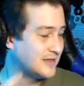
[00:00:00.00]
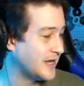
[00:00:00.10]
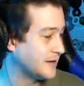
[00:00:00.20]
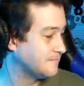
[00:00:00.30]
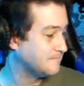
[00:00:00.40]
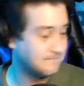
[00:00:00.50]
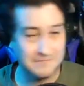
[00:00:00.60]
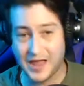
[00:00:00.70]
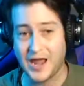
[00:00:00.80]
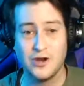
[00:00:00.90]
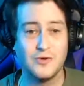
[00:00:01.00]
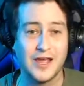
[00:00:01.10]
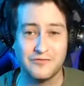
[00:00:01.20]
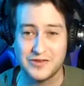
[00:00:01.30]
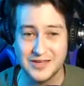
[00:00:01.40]
like, I don't
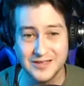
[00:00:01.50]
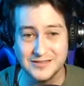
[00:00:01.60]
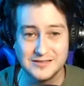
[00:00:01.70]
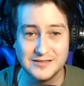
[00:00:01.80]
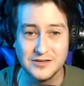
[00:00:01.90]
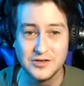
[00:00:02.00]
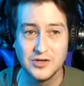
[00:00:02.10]
have kids,